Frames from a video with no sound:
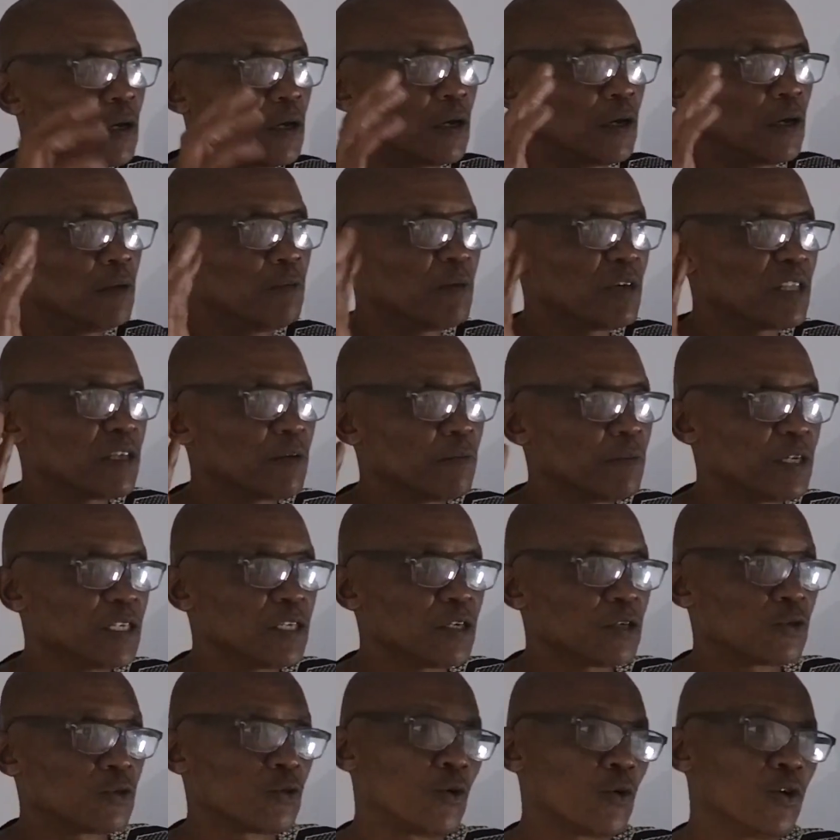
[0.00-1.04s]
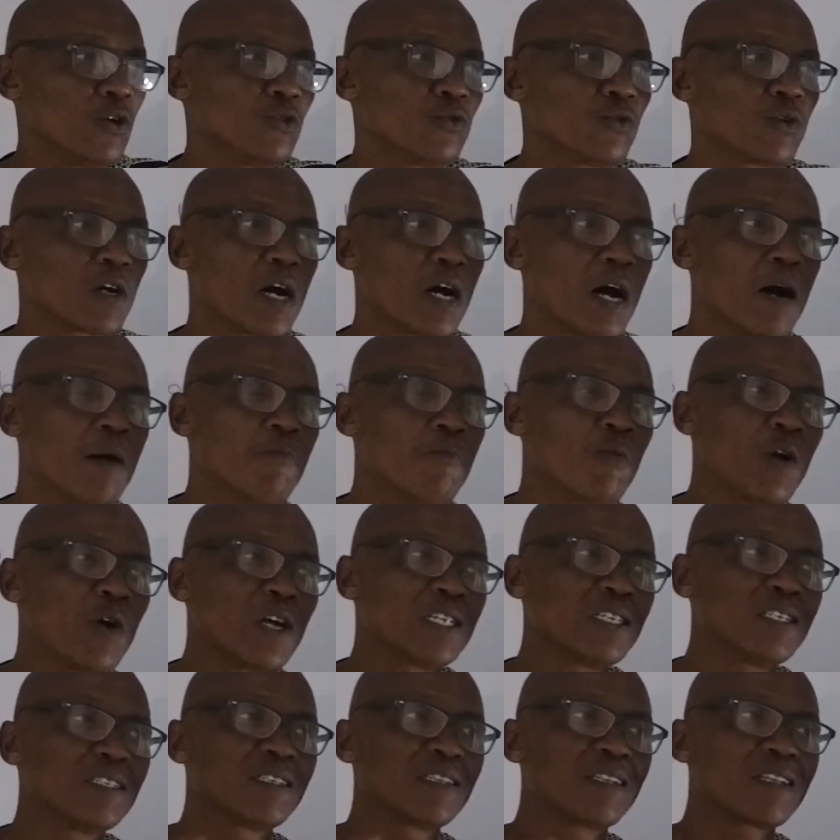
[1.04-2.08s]
in mathematics, you're going to come
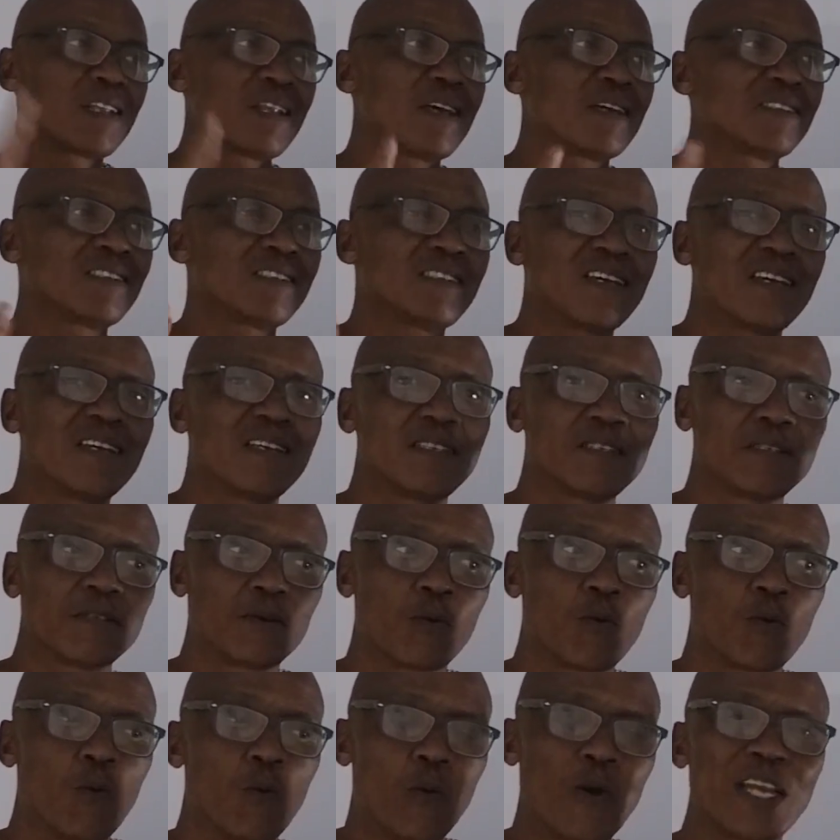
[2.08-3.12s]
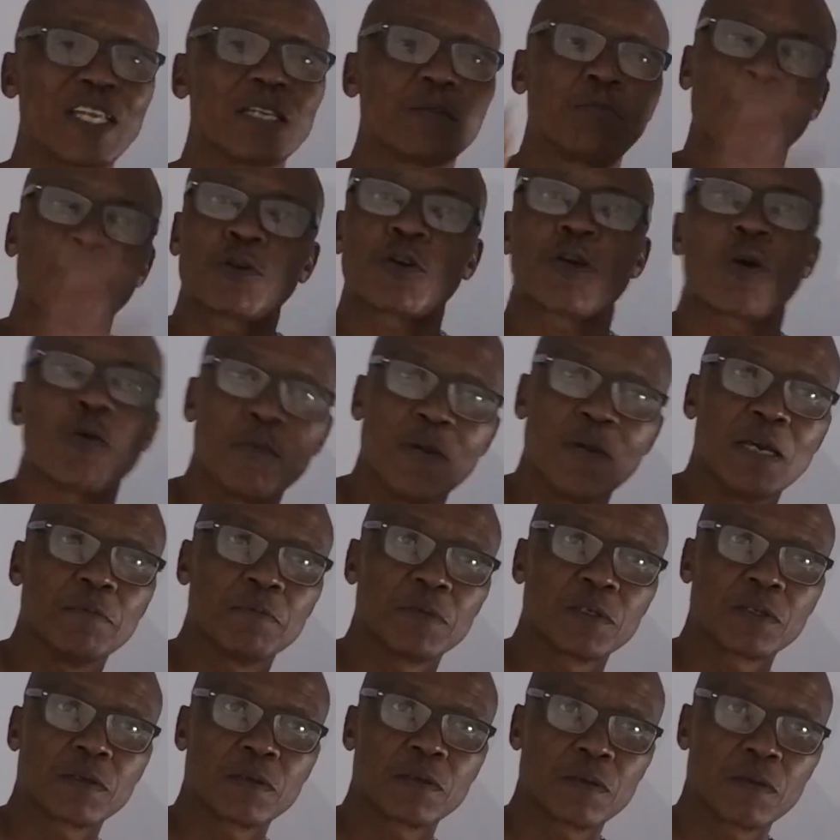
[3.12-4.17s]
what is classed as word
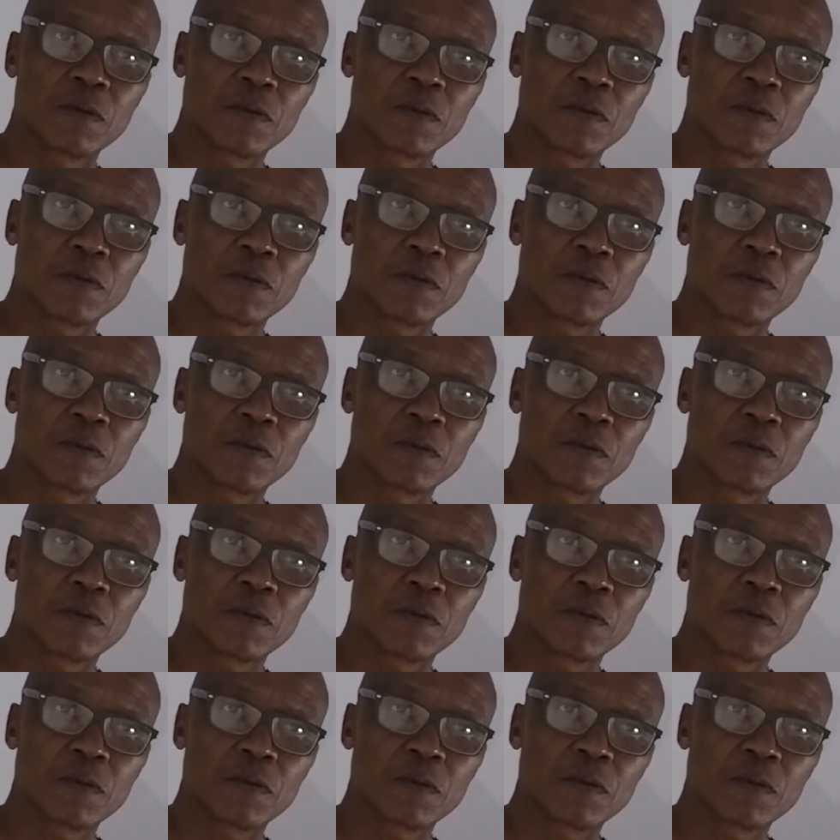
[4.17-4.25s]
problems.